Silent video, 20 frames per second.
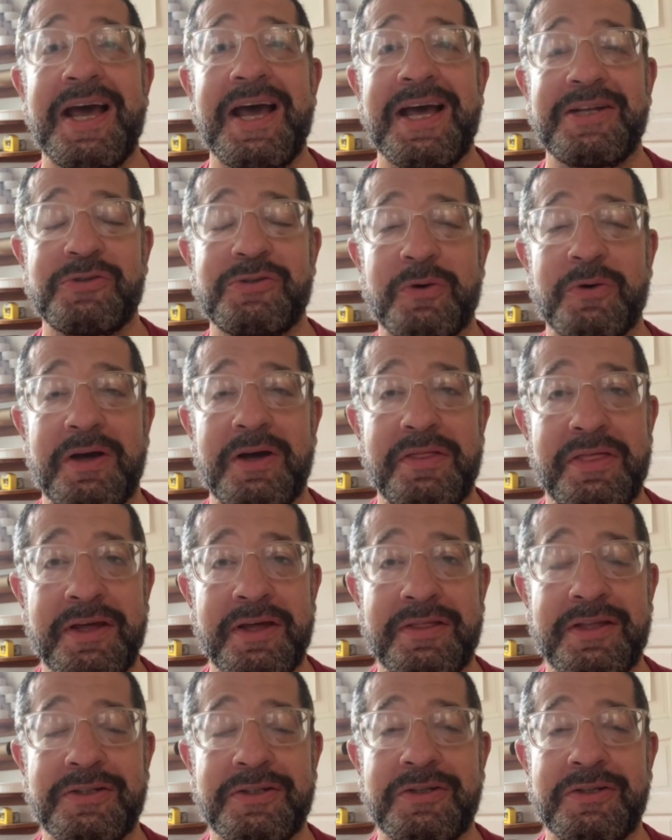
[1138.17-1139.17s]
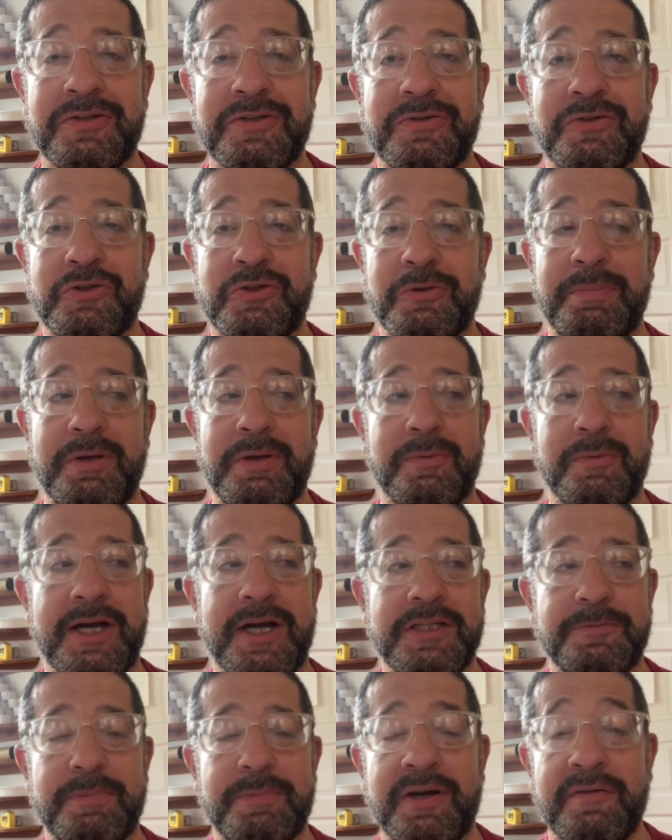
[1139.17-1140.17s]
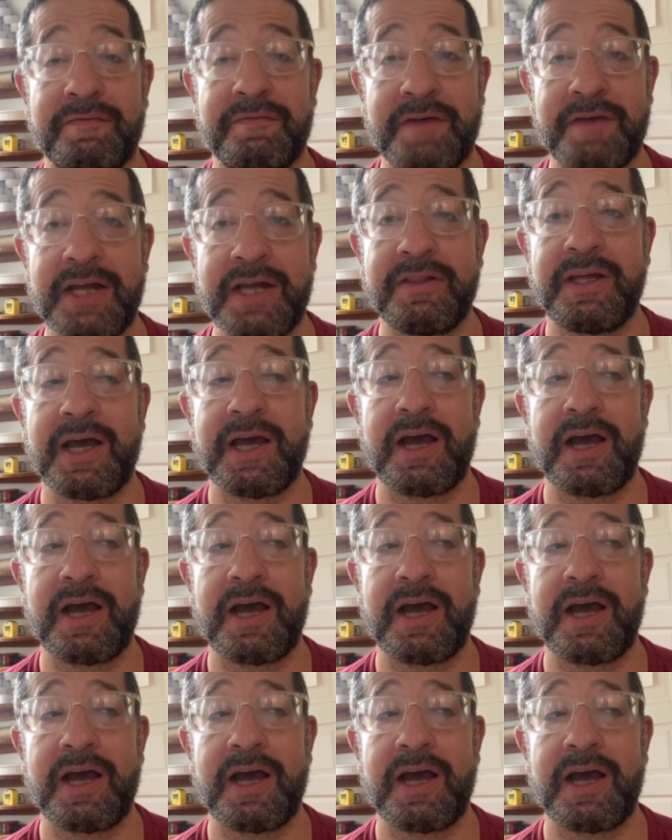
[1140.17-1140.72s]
And so I think this should be widespread. And finally,